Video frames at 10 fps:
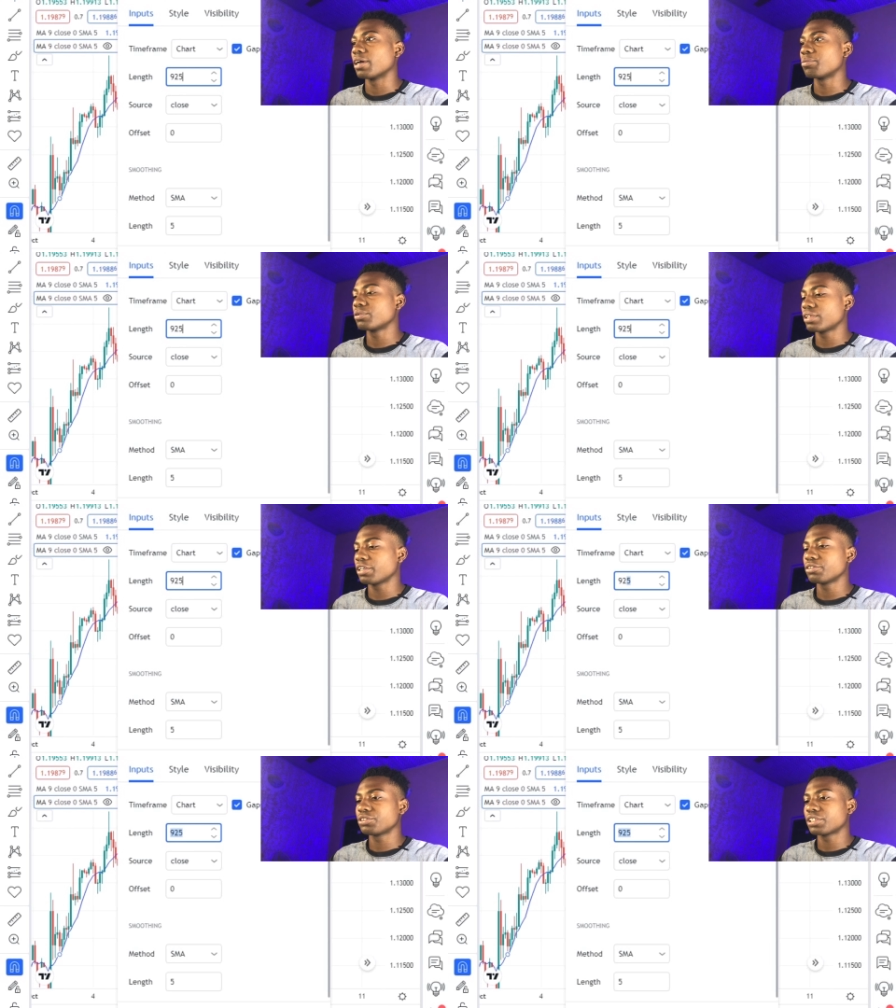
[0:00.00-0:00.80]
put
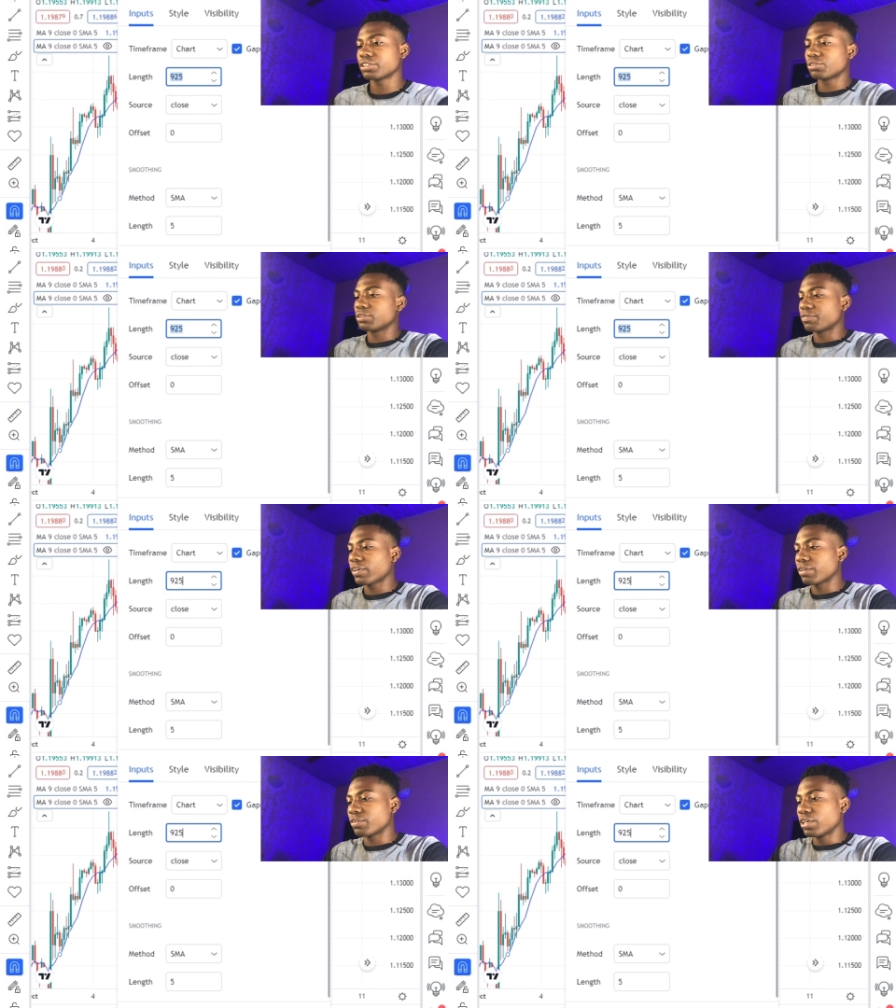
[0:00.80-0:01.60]

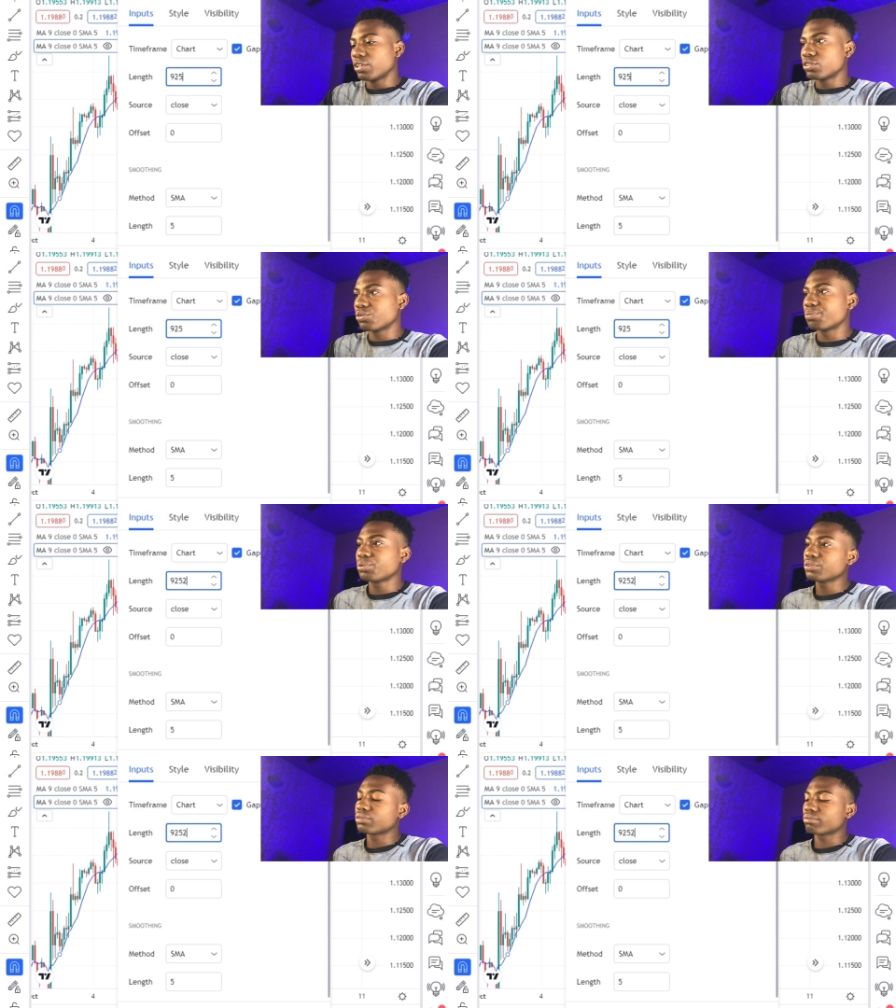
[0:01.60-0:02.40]
925 so
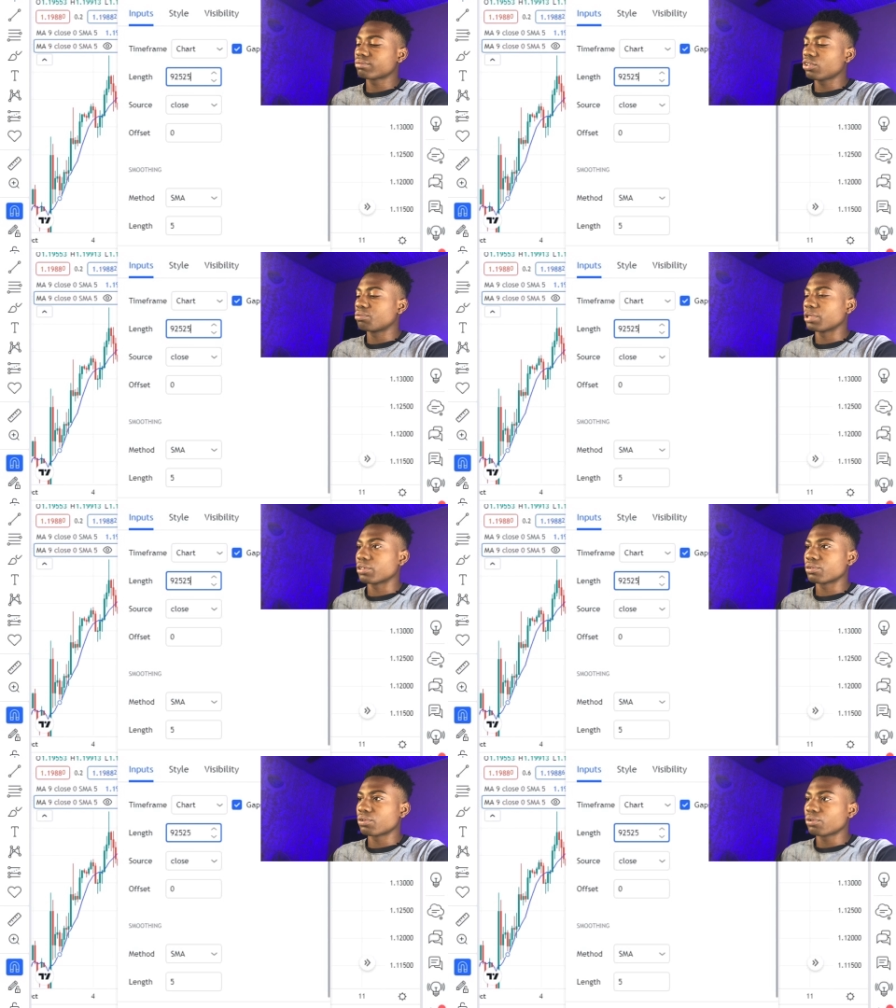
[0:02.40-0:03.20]
put oh my
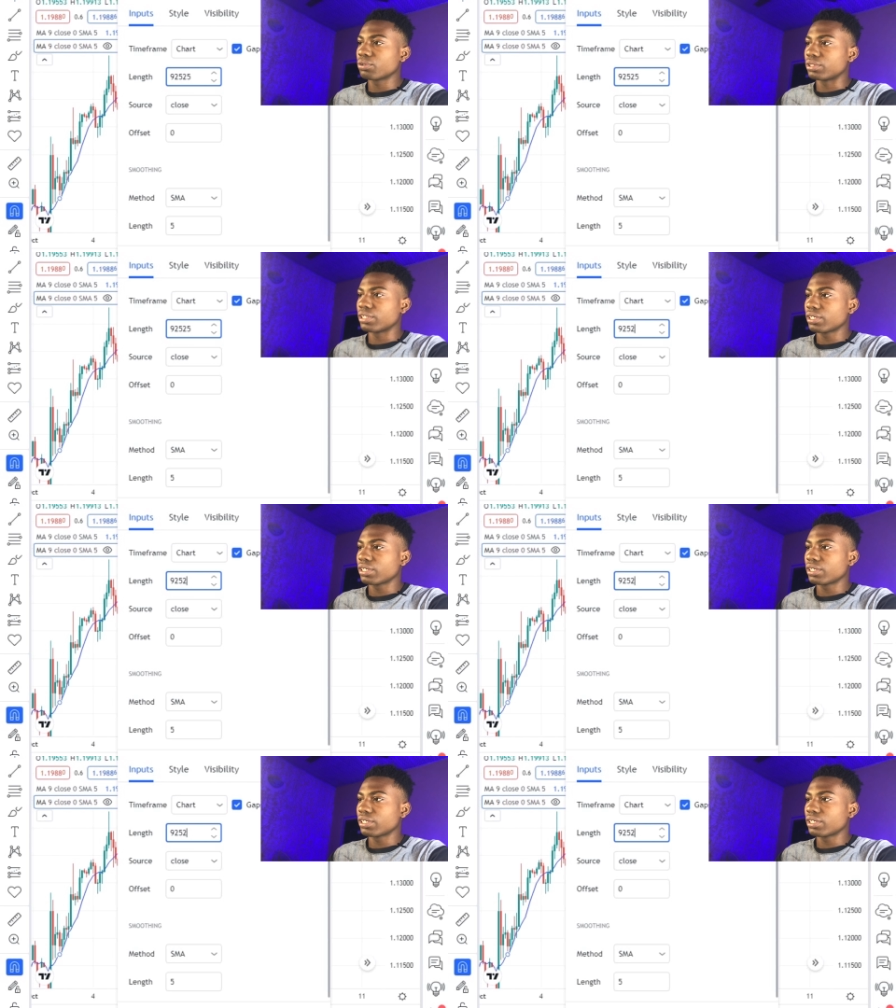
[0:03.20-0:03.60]
god